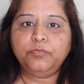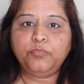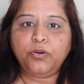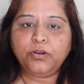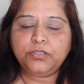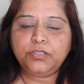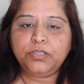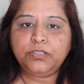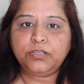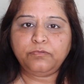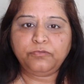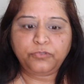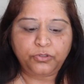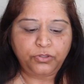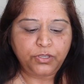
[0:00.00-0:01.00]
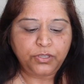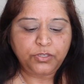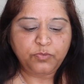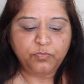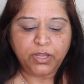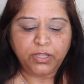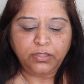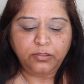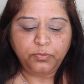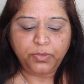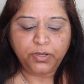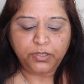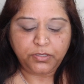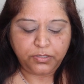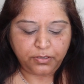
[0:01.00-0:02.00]
Boxy Charm for this month,
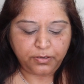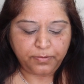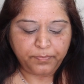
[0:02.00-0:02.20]
but